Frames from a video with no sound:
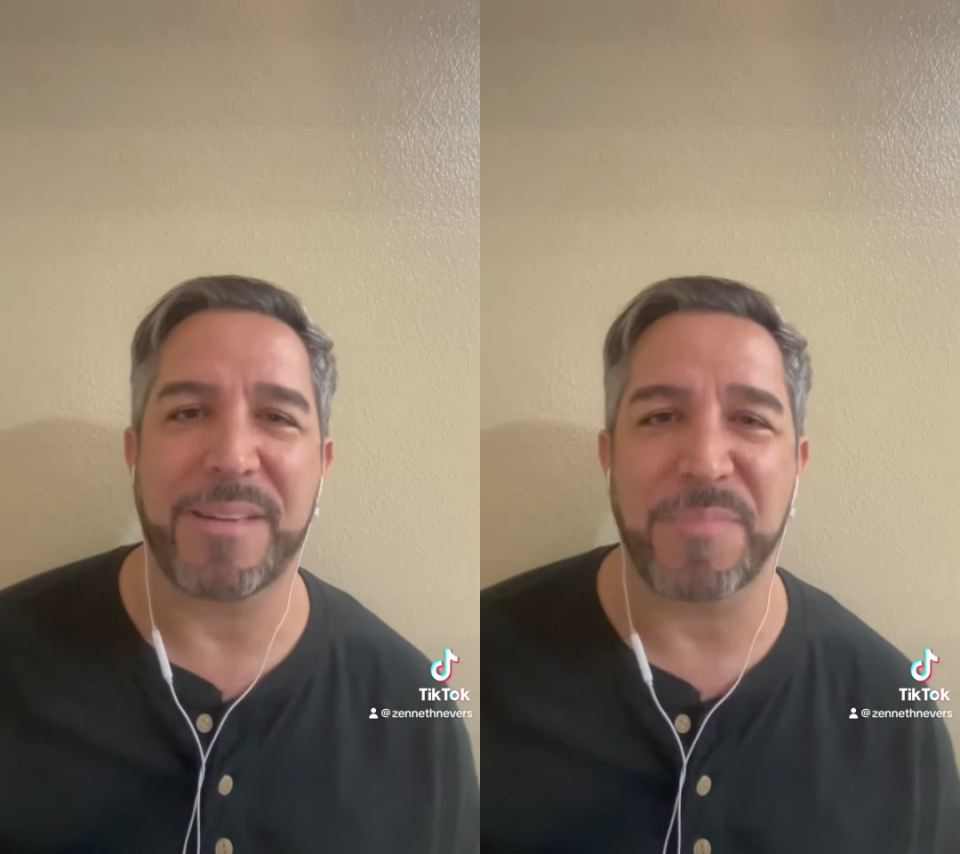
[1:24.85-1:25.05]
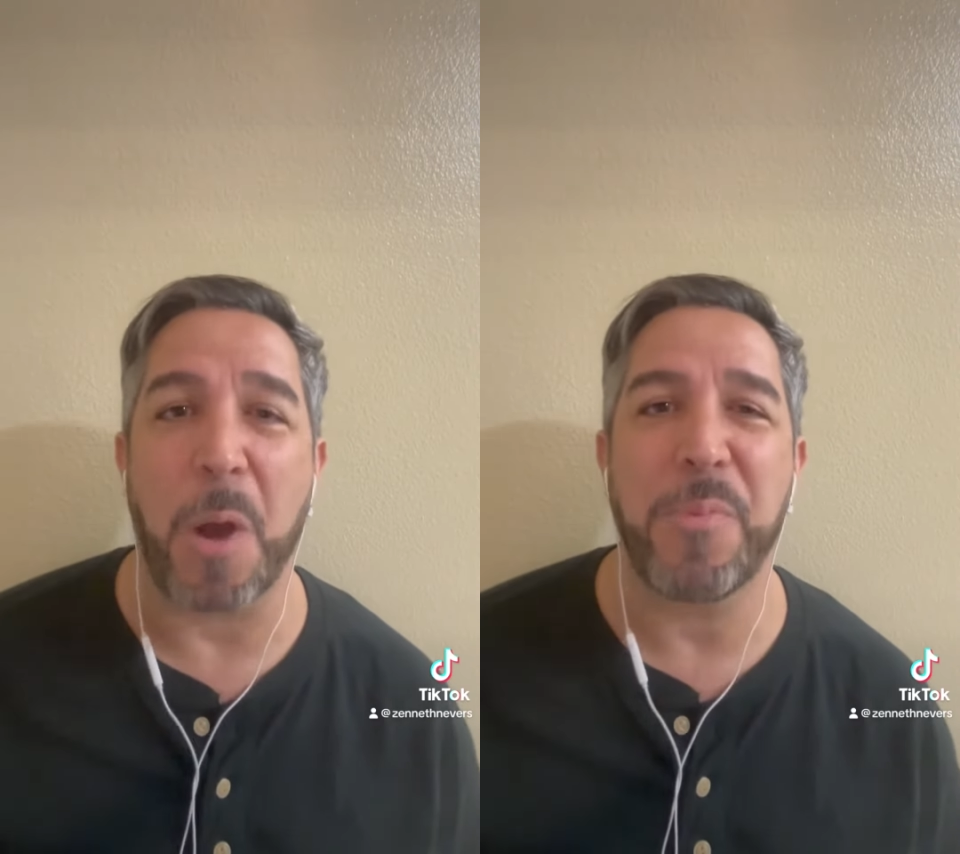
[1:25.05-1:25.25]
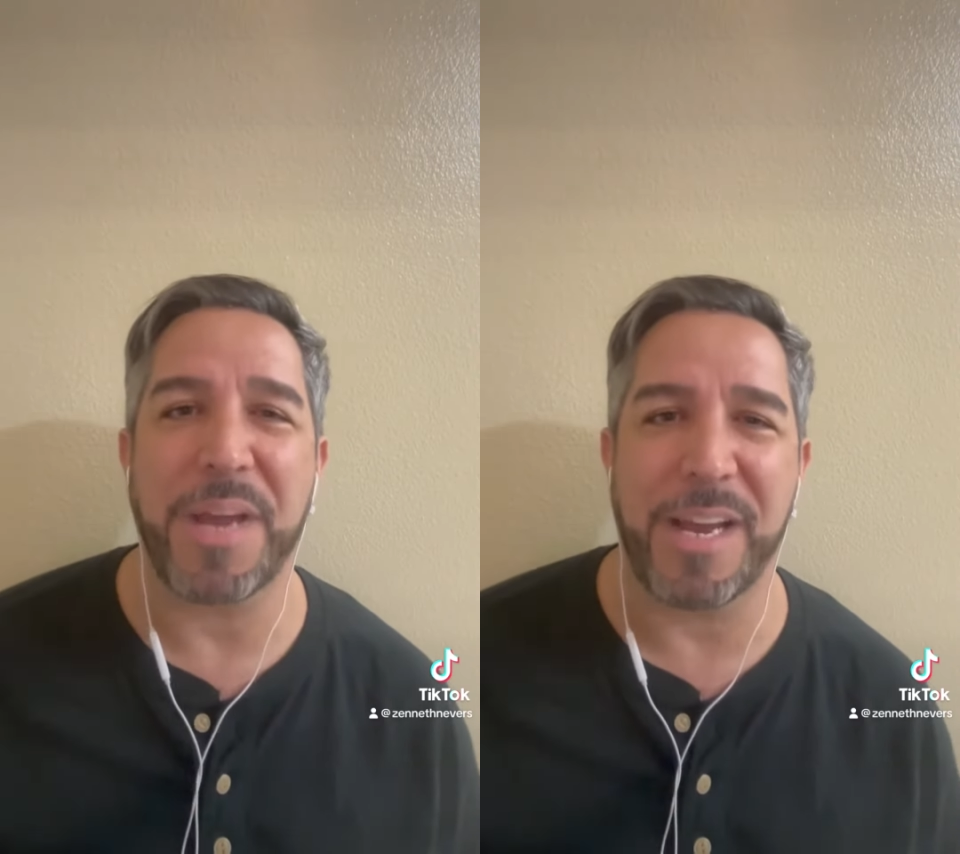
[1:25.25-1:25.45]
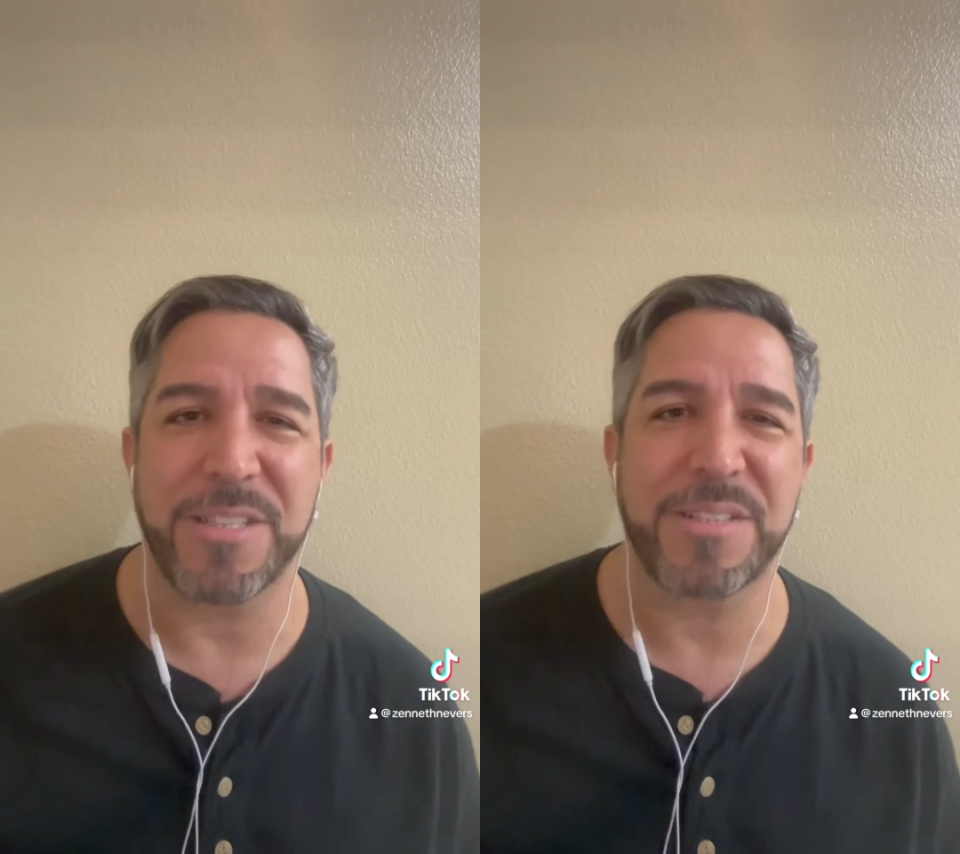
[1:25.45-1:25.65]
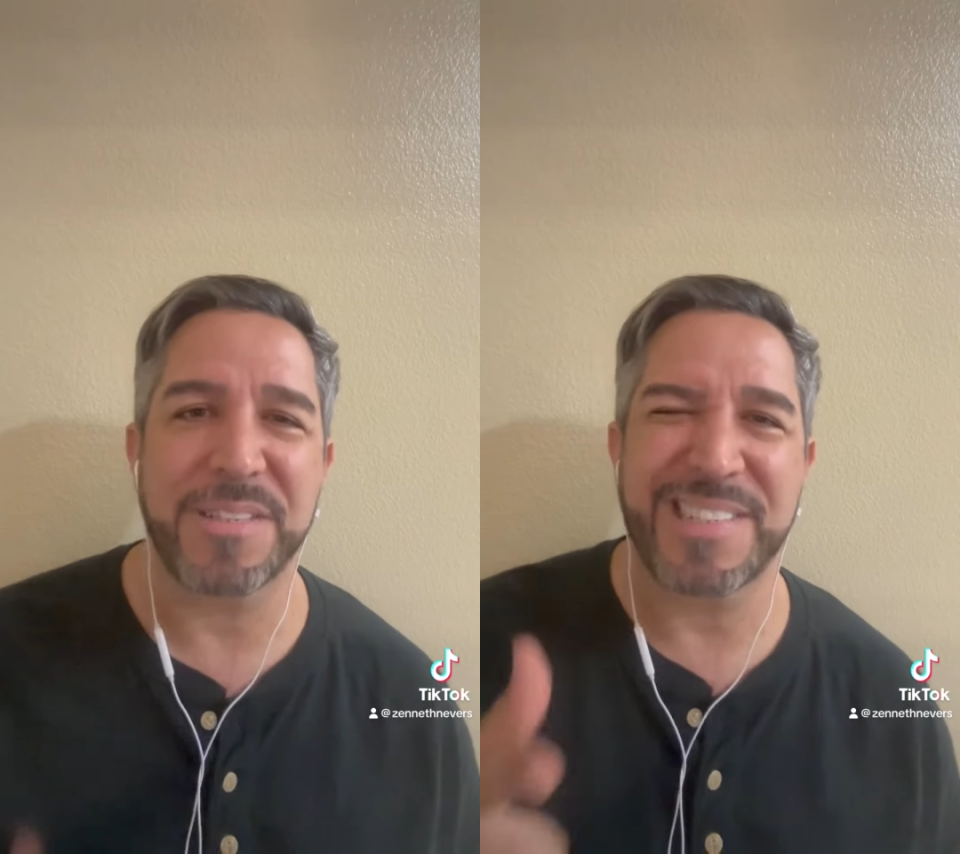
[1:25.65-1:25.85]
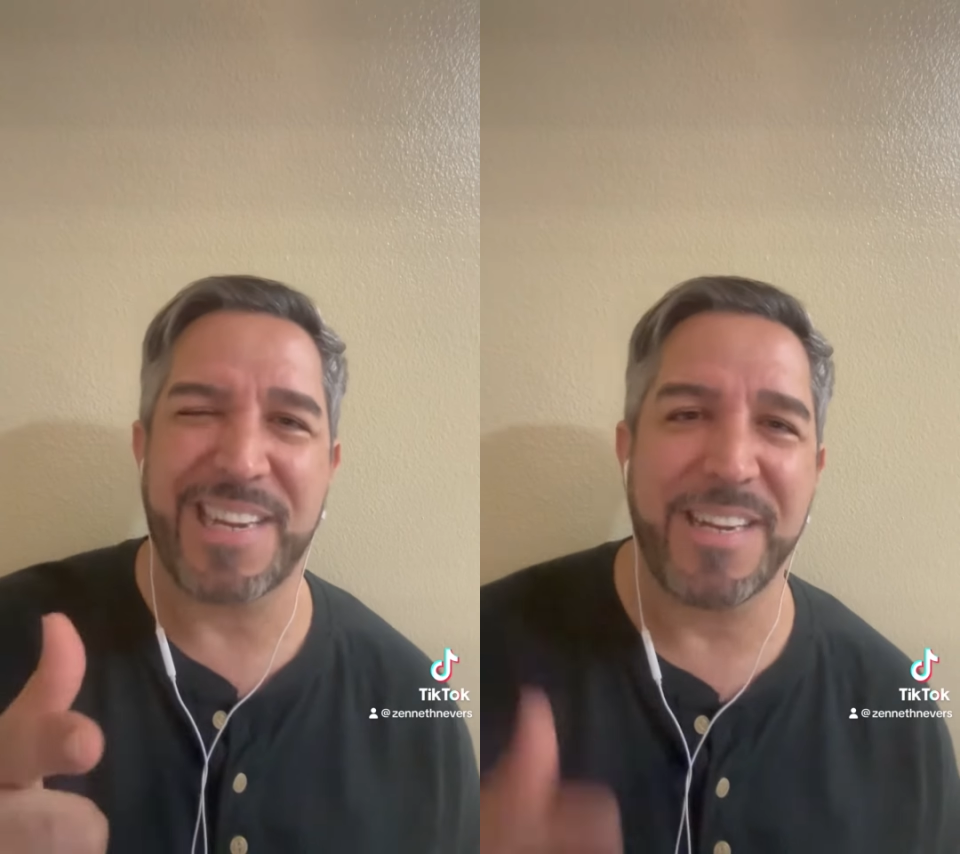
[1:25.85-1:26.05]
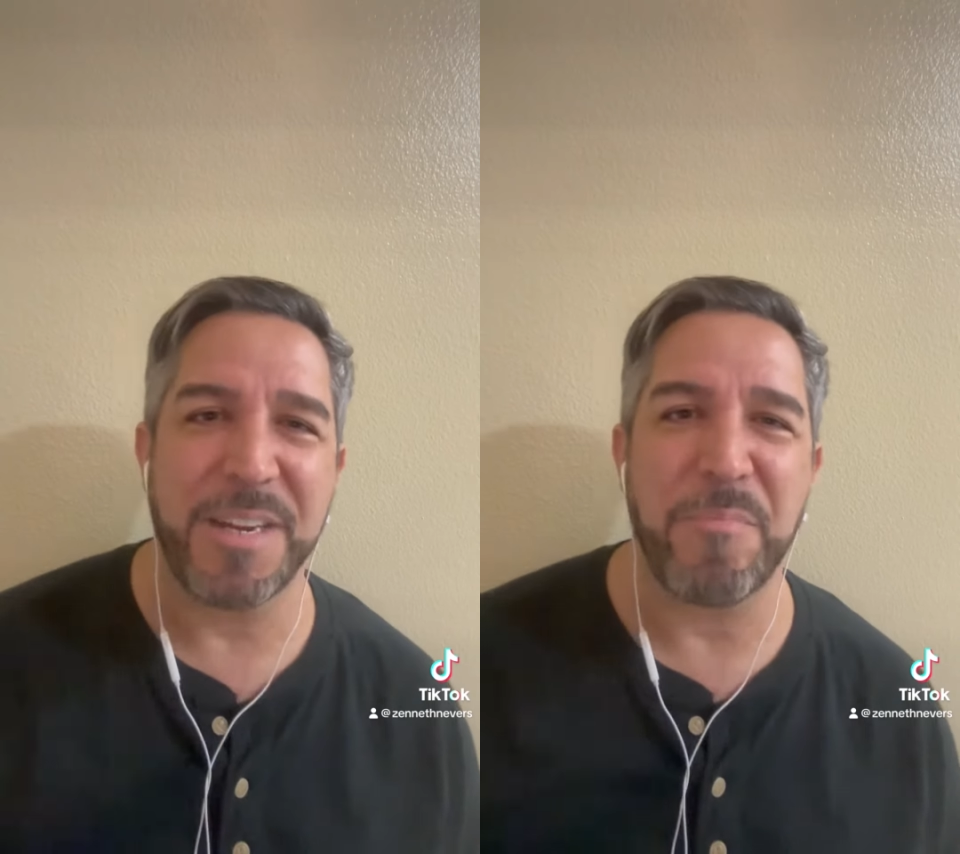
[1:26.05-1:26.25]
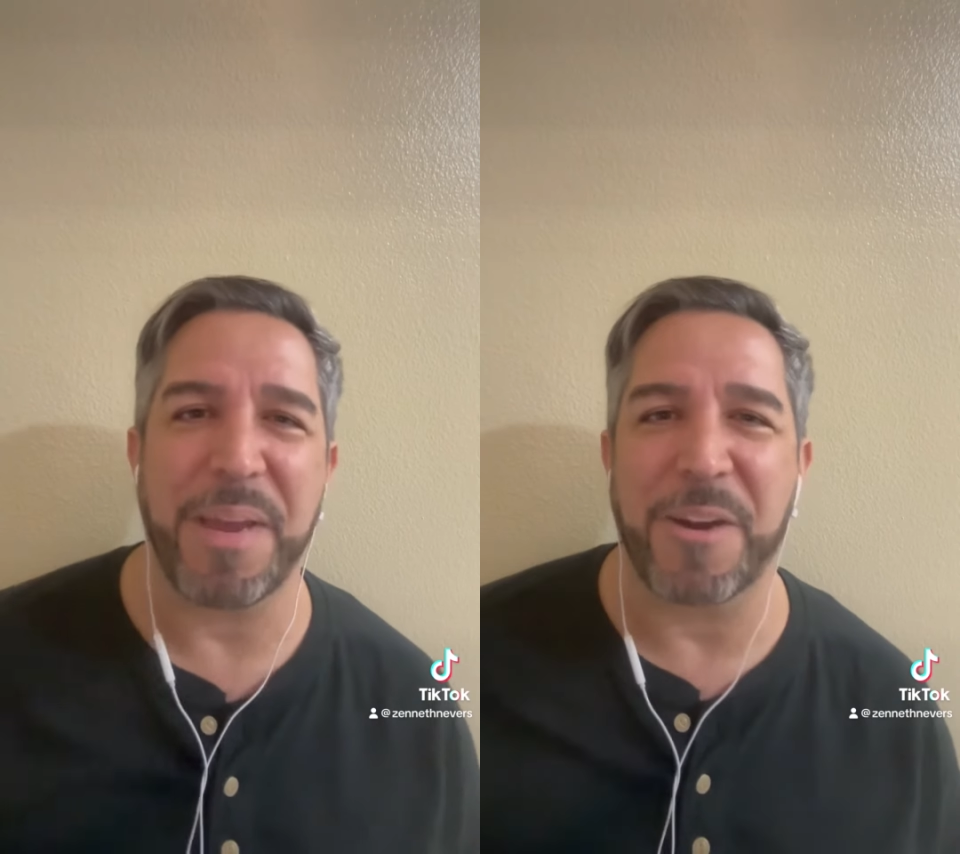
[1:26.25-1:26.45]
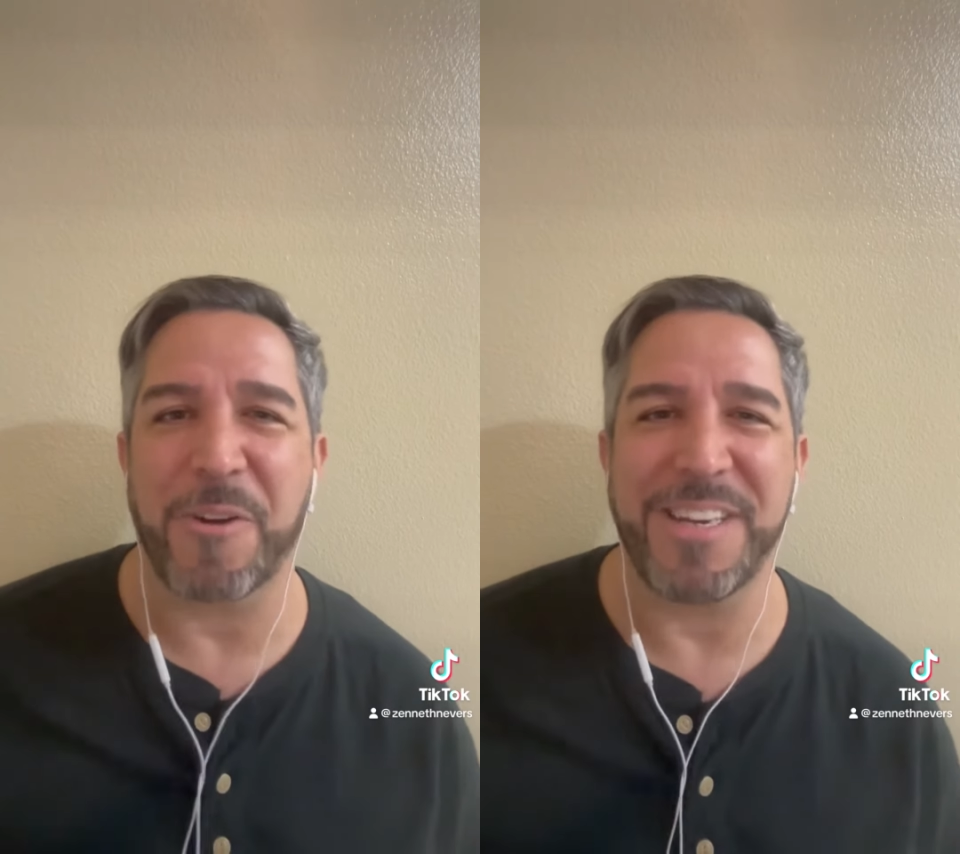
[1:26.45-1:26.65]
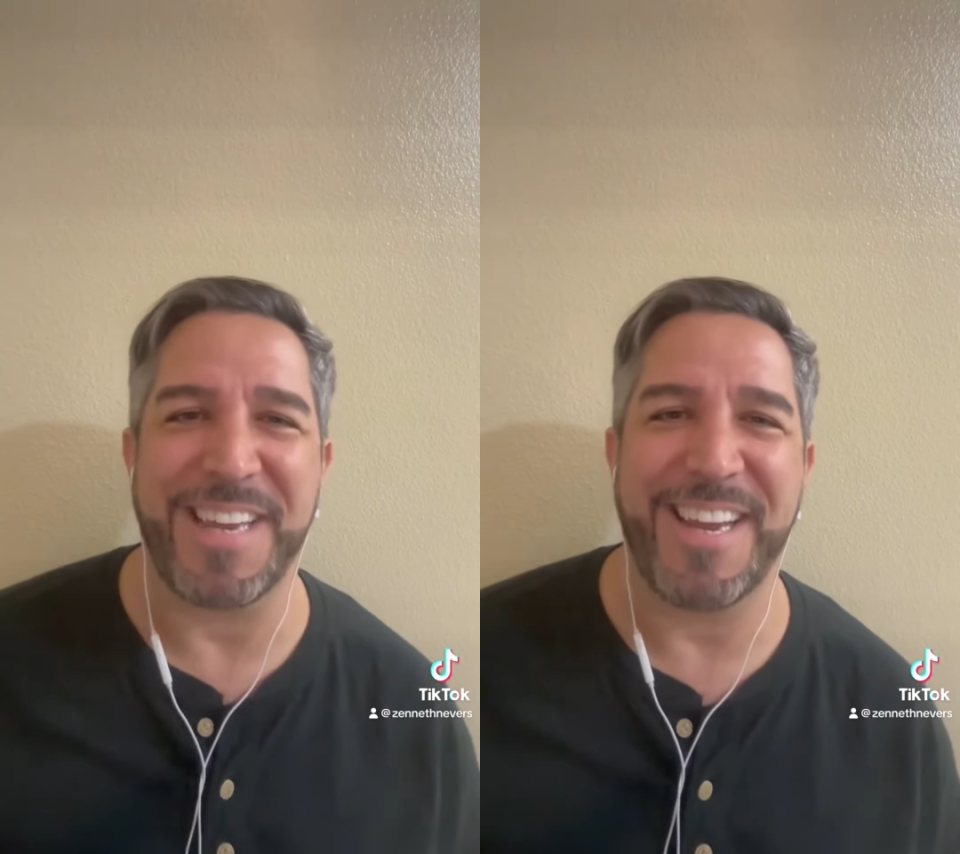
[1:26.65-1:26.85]
I hope you guys make a
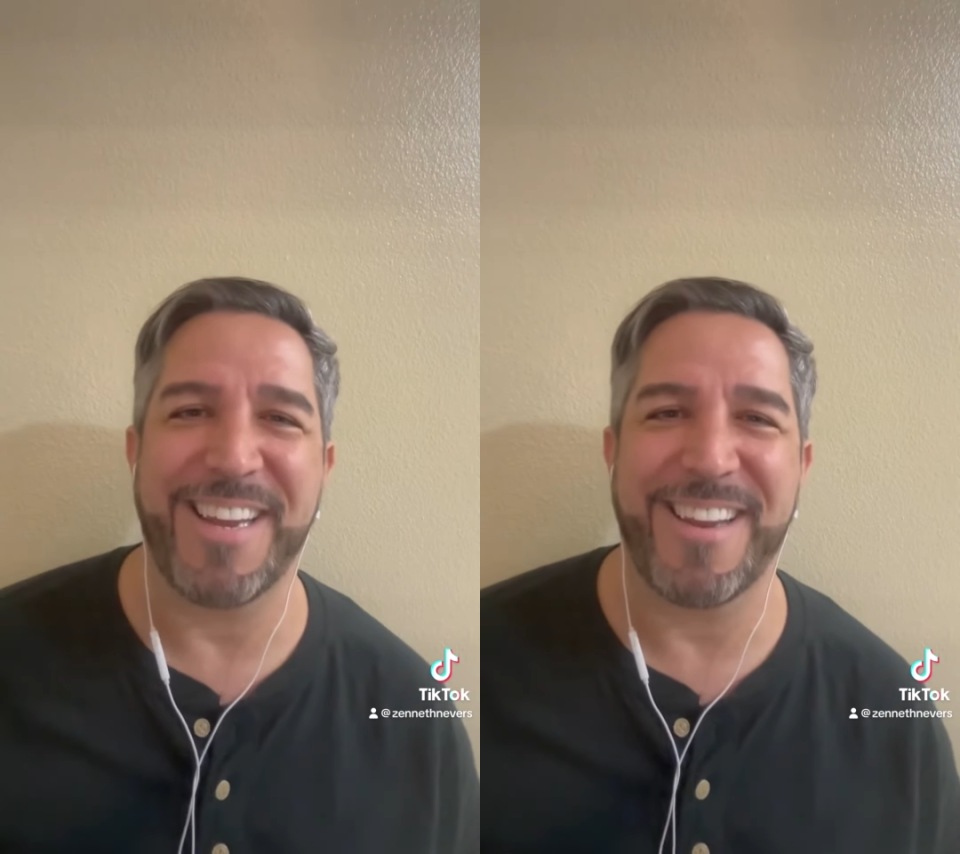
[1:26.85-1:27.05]
great day.